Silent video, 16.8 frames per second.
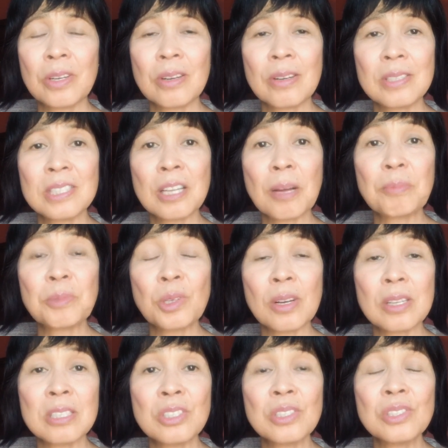it's up to
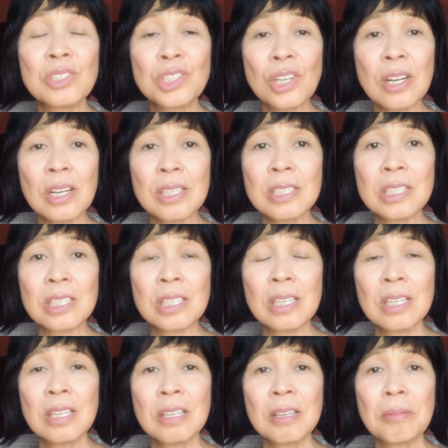us to judge.
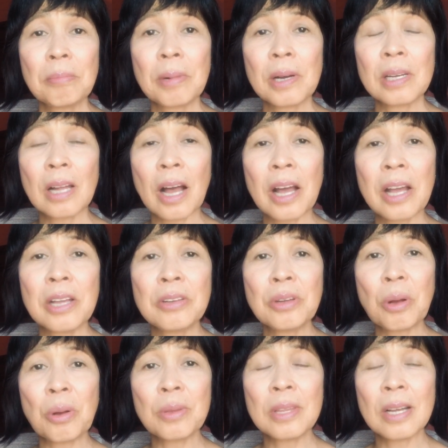But I
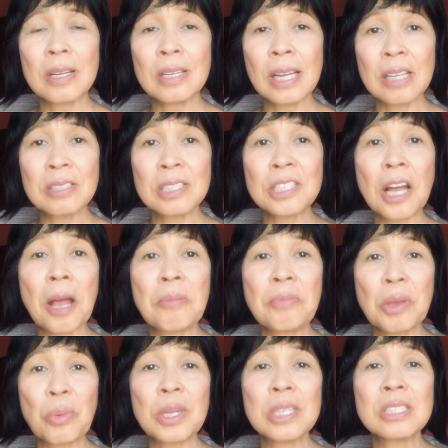know that that time
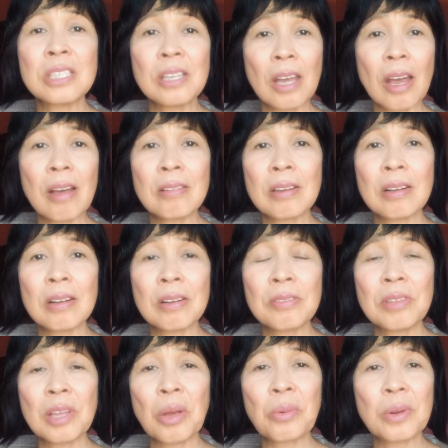they were together,
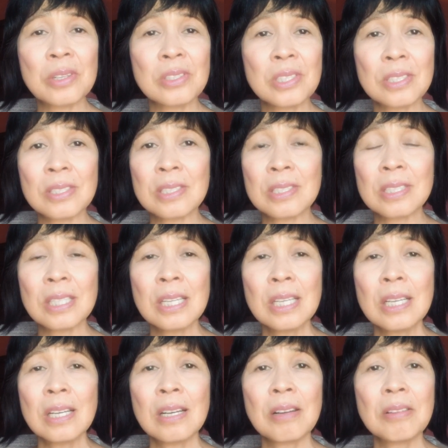they
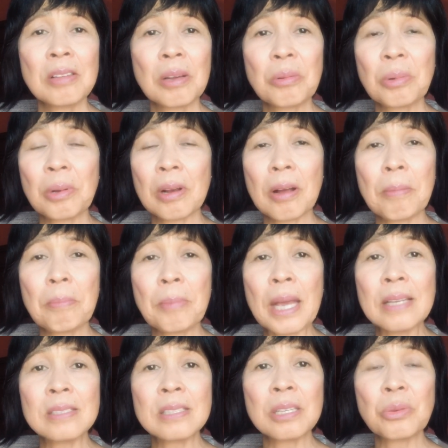were
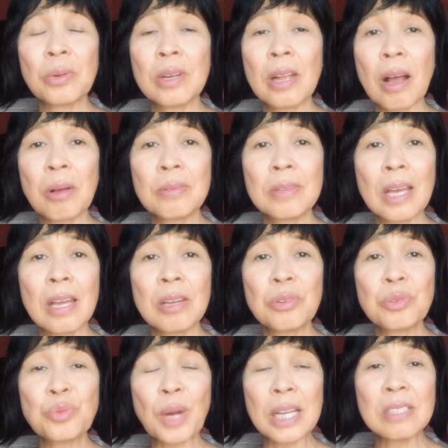amazing with how they
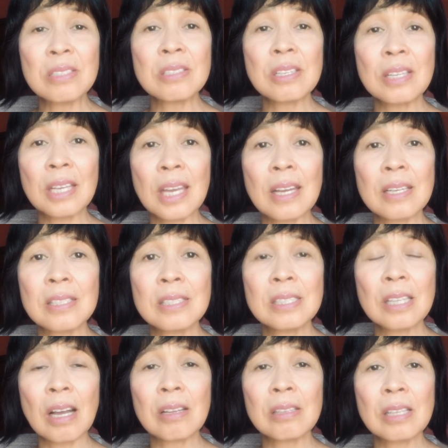raised their kids.
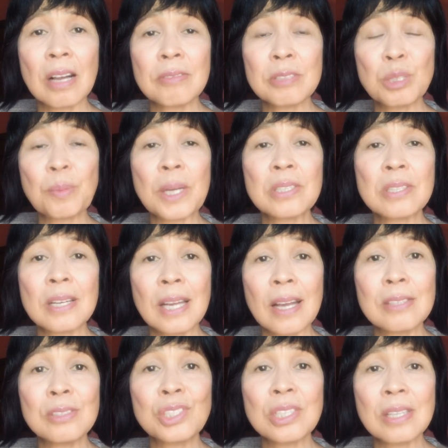I love especially
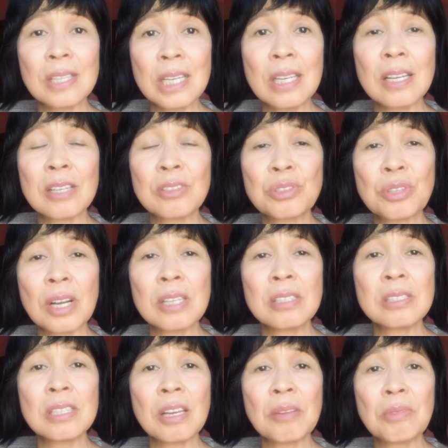Angelina, trying
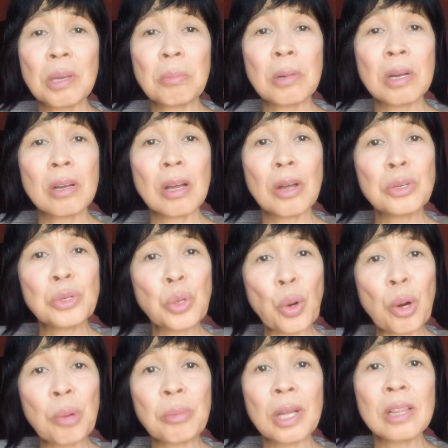to give them a
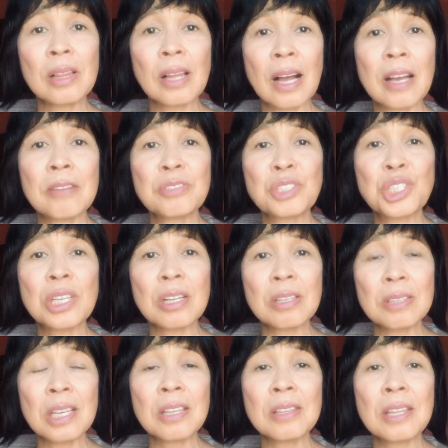normal life,
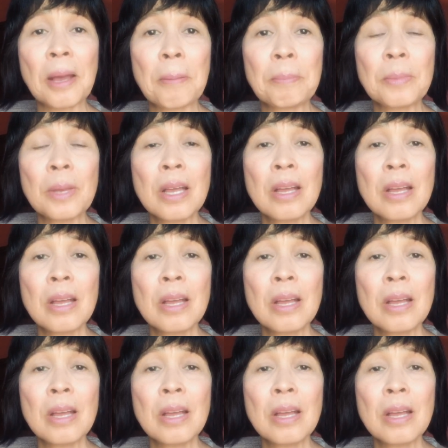shielding them